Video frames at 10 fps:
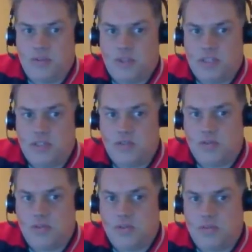So
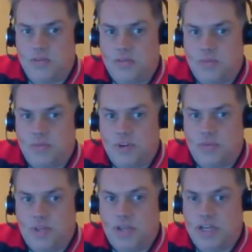those are some pretty big